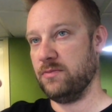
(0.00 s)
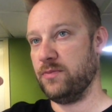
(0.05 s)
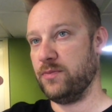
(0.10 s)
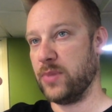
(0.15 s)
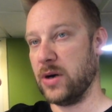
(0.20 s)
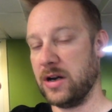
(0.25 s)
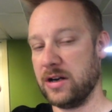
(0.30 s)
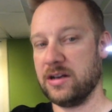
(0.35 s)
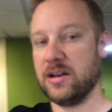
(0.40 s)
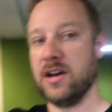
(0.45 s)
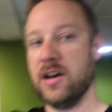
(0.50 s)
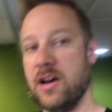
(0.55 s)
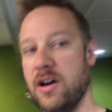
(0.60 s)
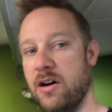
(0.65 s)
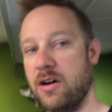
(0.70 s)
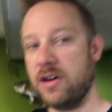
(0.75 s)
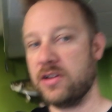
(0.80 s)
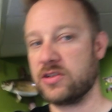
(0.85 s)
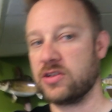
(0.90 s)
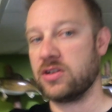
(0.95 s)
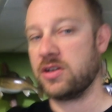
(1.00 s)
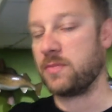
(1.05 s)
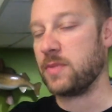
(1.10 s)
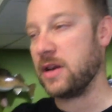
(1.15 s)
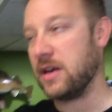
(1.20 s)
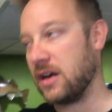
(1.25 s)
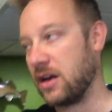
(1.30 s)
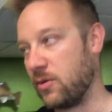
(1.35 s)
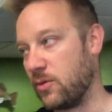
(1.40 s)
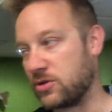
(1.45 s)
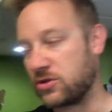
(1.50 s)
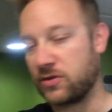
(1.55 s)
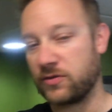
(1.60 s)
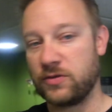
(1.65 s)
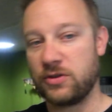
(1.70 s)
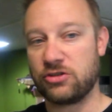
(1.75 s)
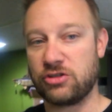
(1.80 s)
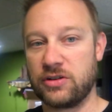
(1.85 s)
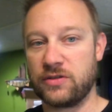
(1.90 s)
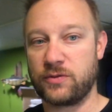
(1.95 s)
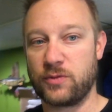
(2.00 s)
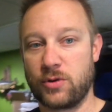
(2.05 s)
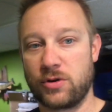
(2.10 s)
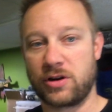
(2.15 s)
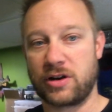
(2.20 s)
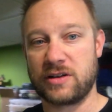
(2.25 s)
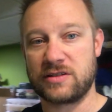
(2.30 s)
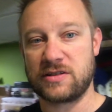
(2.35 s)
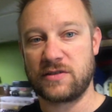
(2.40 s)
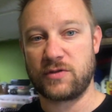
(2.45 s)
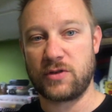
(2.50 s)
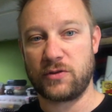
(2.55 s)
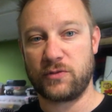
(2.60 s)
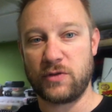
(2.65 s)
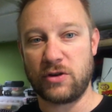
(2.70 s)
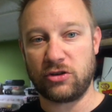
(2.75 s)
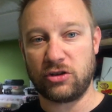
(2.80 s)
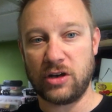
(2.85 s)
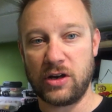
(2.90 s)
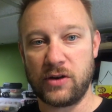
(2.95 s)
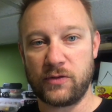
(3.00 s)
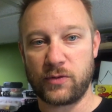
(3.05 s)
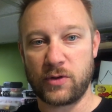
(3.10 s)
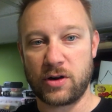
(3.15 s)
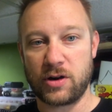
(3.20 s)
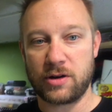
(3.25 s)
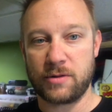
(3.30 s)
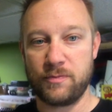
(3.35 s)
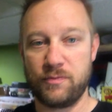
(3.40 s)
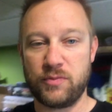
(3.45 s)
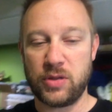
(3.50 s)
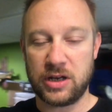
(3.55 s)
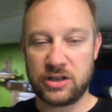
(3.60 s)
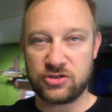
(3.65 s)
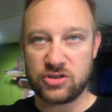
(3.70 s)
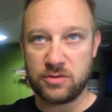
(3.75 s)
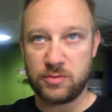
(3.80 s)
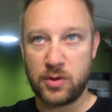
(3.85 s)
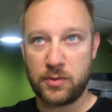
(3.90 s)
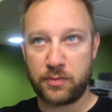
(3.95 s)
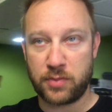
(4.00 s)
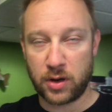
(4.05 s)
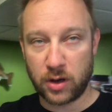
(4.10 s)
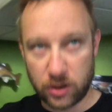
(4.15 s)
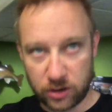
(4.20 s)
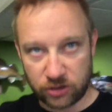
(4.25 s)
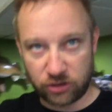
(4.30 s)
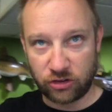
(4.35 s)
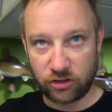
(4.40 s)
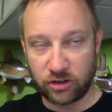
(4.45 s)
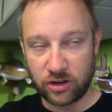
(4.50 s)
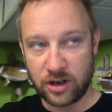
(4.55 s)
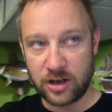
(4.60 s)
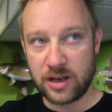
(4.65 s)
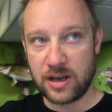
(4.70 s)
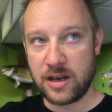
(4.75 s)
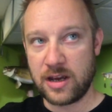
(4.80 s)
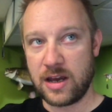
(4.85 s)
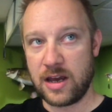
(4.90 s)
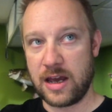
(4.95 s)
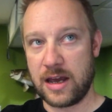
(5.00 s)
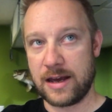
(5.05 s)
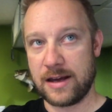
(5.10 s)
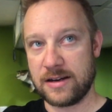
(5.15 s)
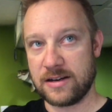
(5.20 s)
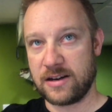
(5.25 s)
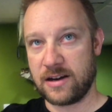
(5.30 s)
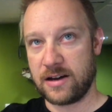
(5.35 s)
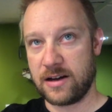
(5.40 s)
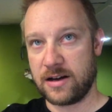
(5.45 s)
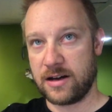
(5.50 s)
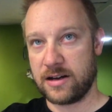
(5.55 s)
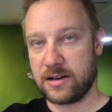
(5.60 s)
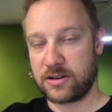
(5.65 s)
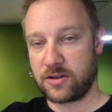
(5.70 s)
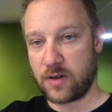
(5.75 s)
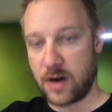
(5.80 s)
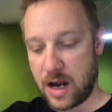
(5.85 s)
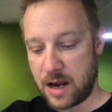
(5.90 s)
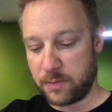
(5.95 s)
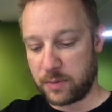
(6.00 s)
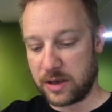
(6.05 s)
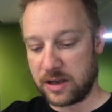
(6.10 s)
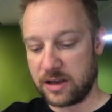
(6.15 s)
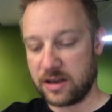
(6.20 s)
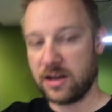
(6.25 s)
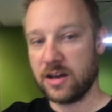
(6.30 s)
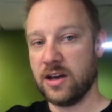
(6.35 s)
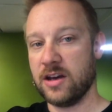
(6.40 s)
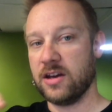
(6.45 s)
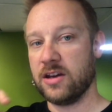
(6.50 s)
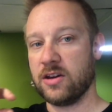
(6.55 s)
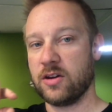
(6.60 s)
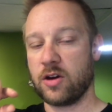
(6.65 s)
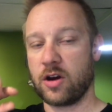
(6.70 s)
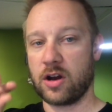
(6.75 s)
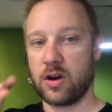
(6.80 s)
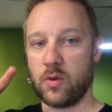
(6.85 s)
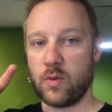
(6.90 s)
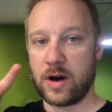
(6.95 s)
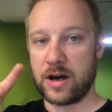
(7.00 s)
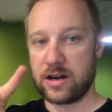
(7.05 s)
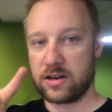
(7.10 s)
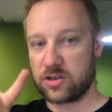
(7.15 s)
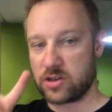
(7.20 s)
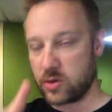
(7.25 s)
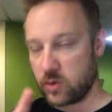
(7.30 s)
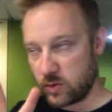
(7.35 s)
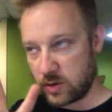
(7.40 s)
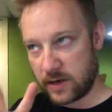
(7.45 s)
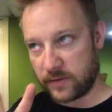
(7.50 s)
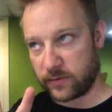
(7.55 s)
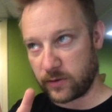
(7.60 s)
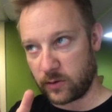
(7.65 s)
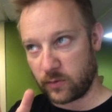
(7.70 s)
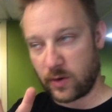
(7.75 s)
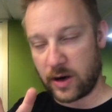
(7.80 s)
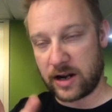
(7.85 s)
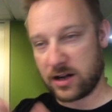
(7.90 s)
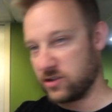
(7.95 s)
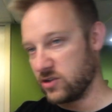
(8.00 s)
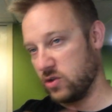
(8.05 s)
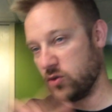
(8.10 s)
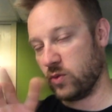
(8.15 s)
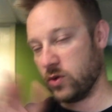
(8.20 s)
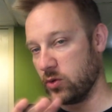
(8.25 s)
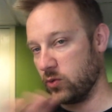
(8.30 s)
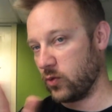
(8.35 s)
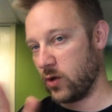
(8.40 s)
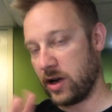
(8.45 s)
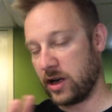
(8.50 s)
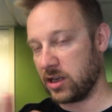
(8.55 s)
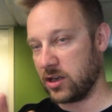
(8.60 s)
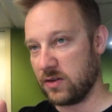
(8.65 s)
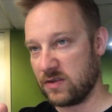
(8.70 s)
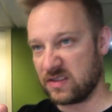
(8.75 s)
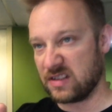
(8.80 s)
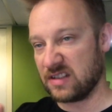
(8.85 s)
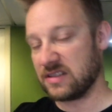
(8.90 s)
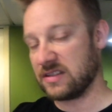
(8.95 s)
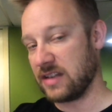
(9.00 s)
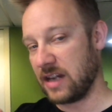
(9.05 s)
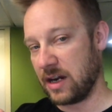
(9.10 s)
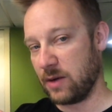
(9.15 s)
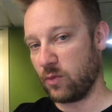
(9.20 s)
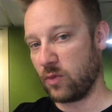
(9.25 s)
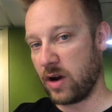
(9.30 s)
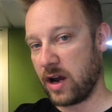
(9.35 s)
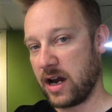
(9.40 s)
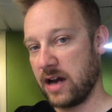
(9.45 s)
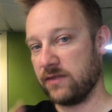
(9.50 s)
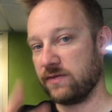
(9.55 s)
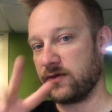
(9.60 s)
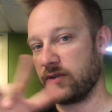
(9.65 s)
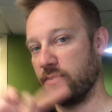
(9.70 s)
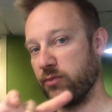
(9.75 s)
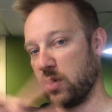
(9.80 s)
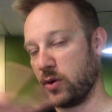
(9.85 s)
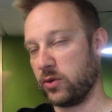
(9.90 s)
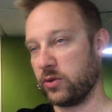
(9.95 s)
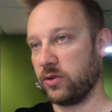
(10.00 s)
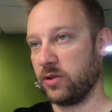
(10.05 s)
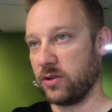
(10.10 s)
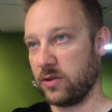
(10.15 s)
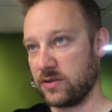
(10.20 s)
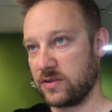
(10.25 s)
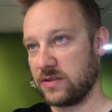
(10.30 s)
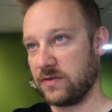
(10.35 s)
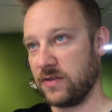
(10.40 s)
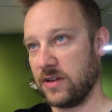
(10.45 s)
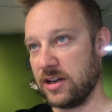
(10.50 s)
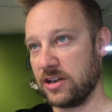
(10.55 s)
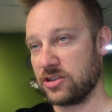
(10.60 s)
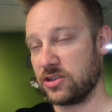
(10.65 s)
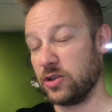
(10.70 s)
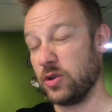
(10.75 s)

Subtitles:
But also depending on what you're fishing for, because if you're fishing for big jumbo perch and crappie, you're going to want two different rods. You wouldn't want to use the same rod for both of those fish.